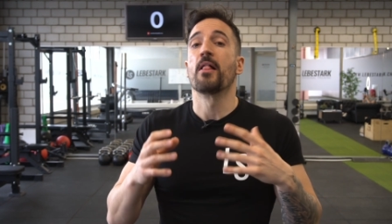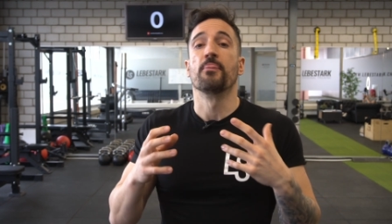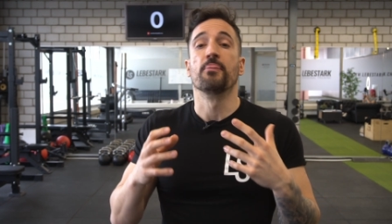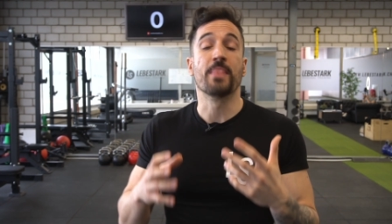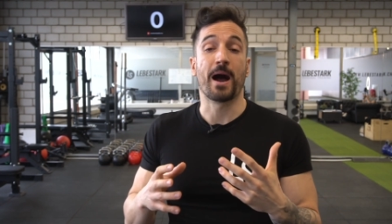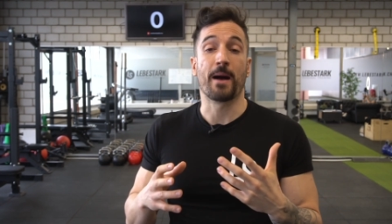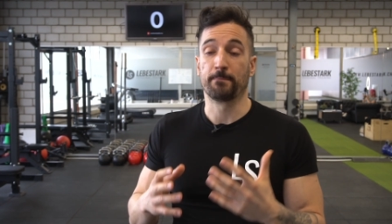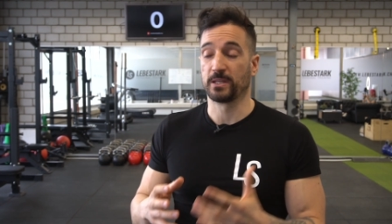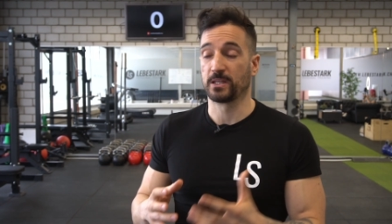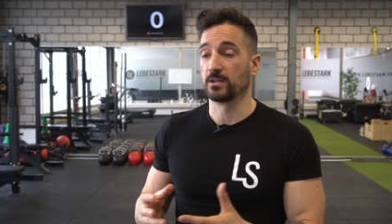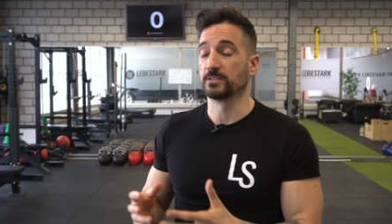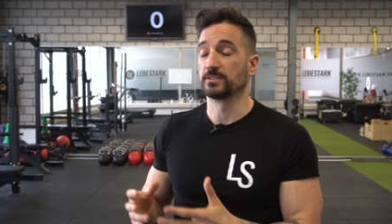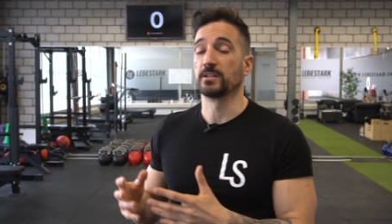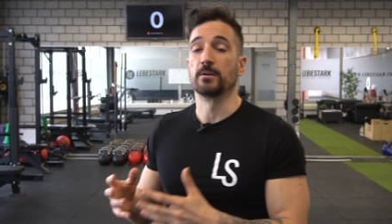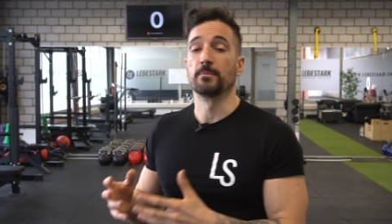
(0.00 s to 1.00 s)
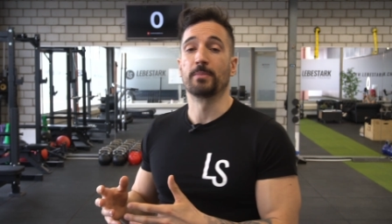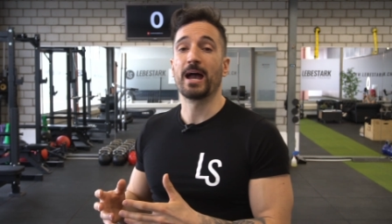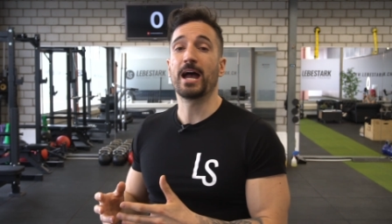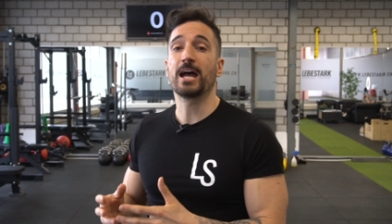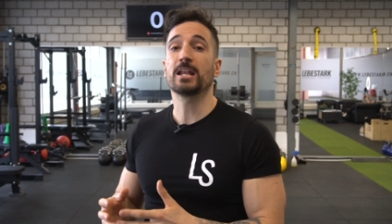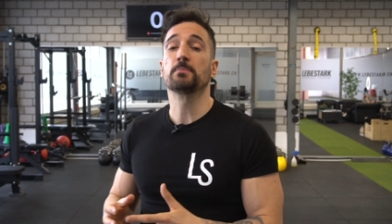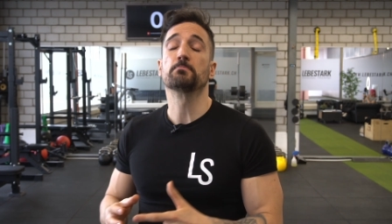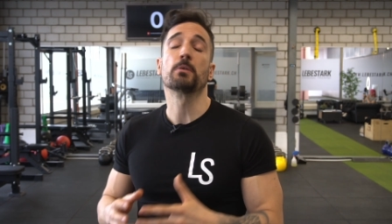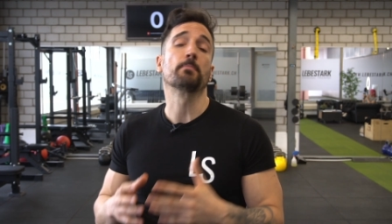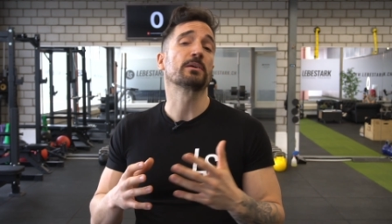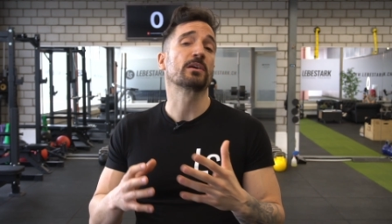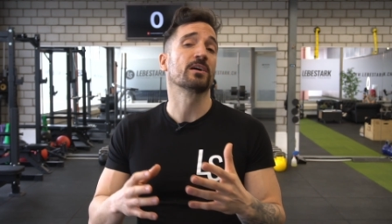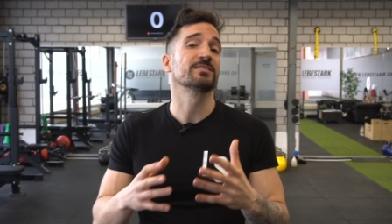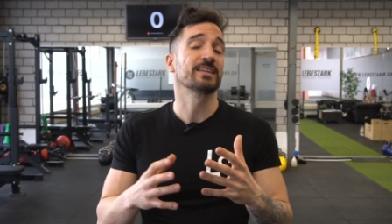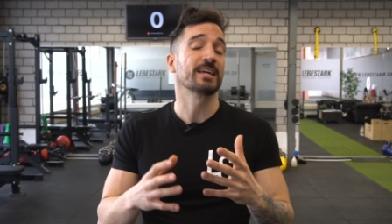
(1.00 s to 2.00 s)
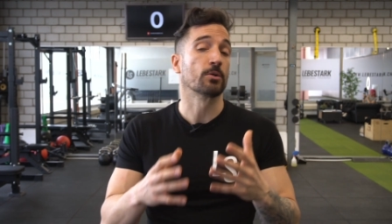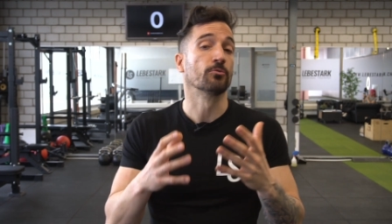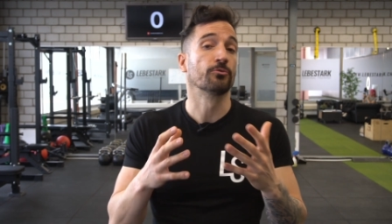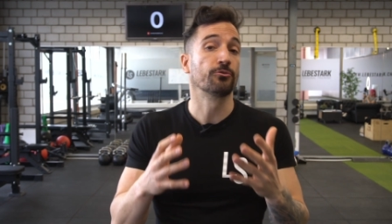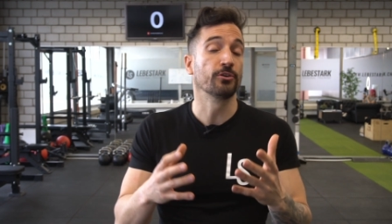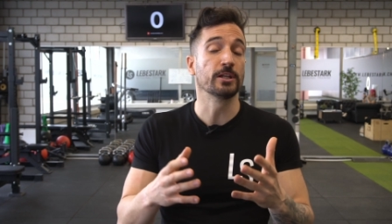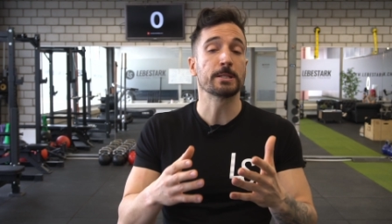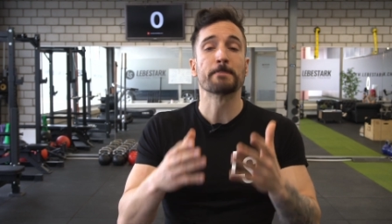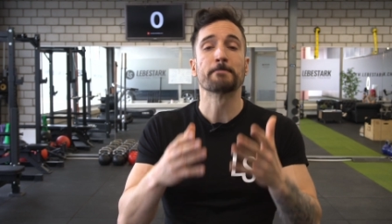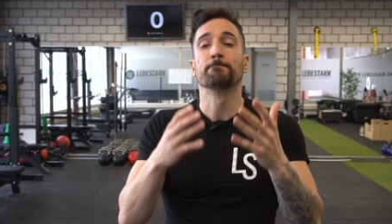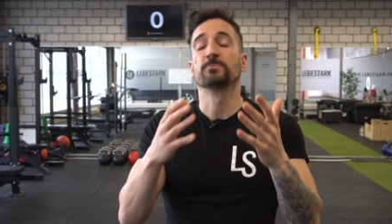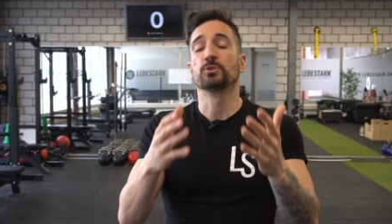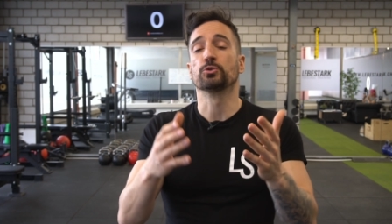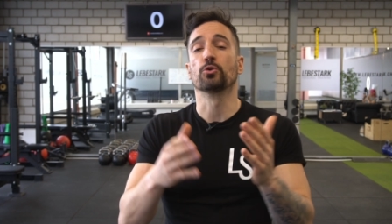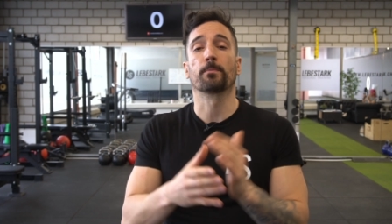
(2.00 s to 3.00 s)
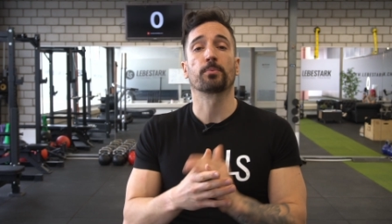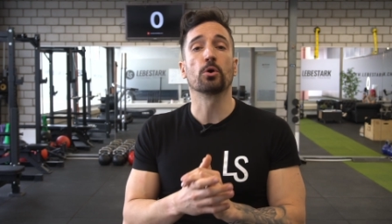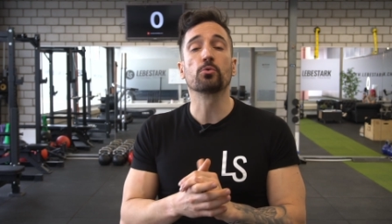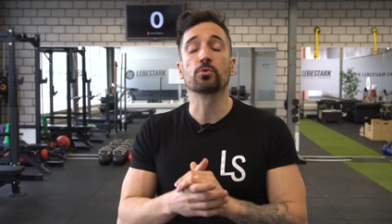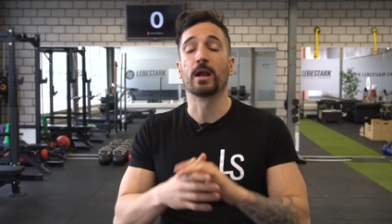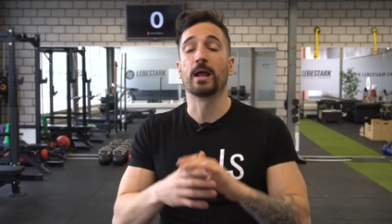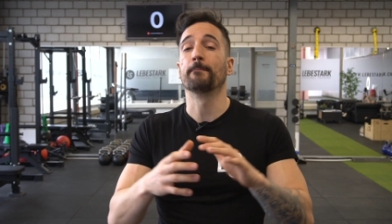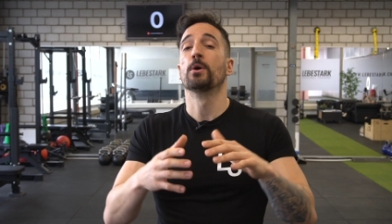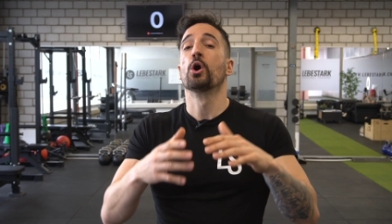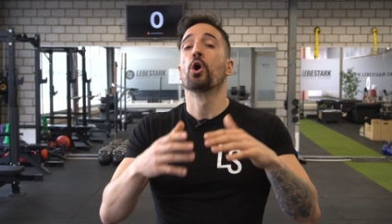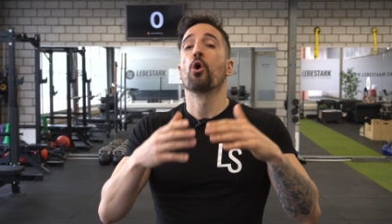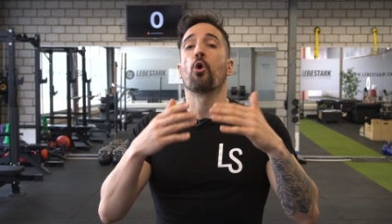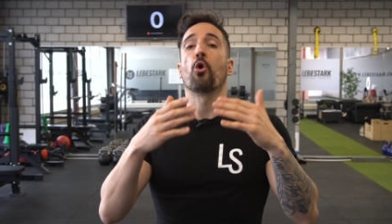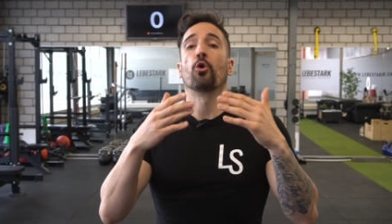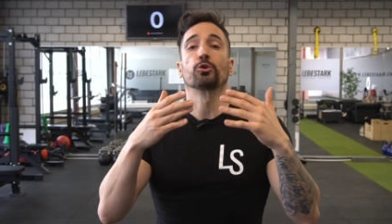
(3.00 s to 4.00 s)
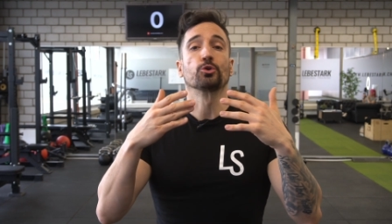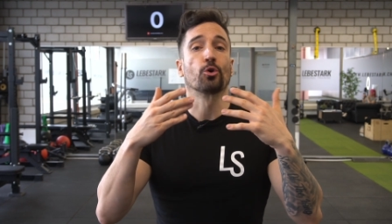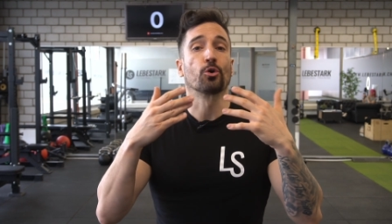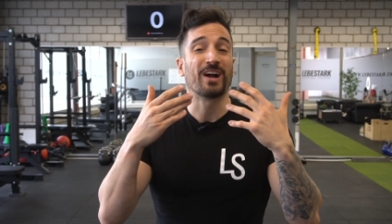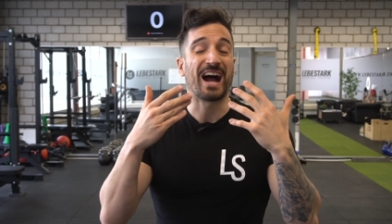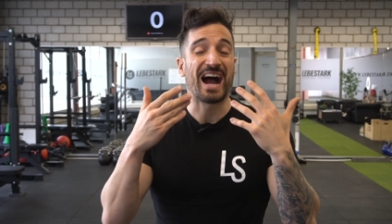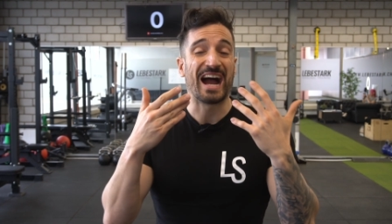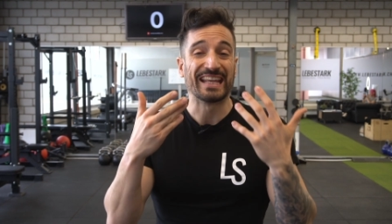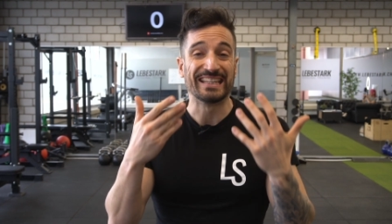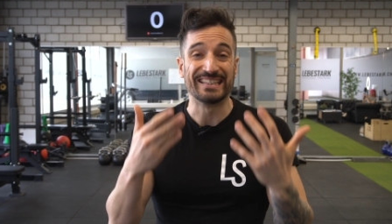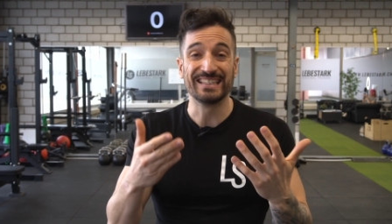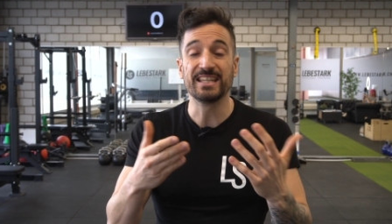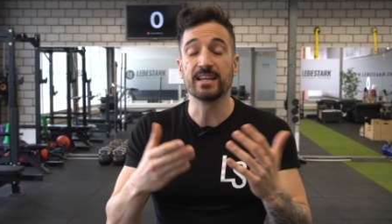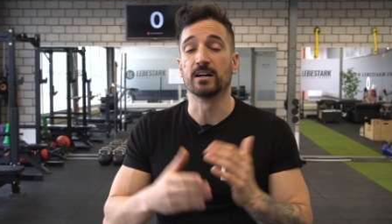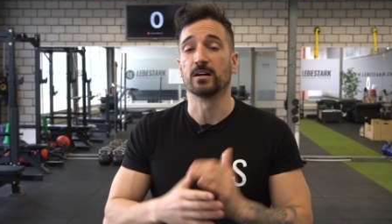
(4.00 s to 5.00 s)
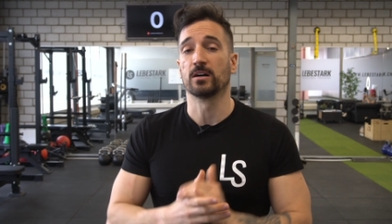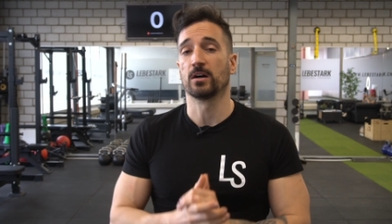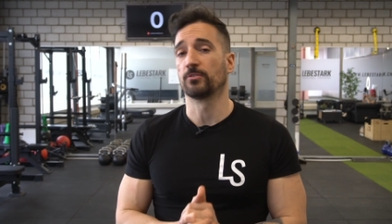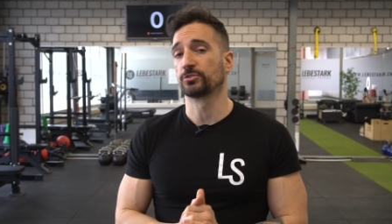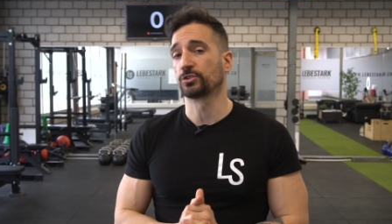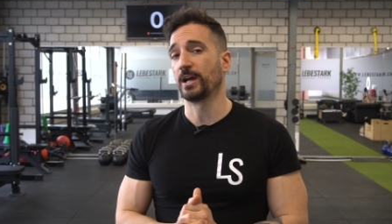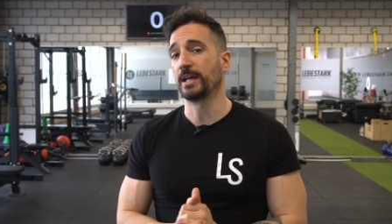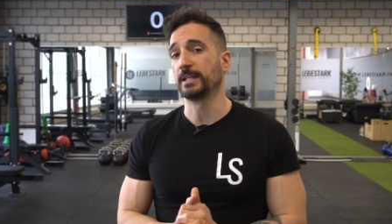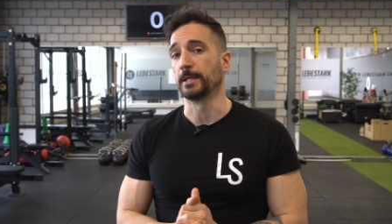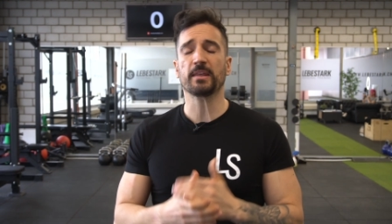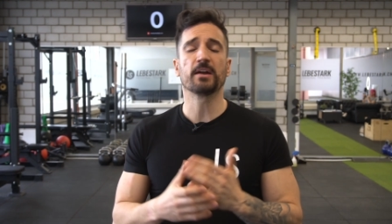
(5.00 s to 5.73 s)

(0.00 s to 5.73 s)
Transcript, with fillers: not because they're bad, but because they don't fit your program or your idea of training.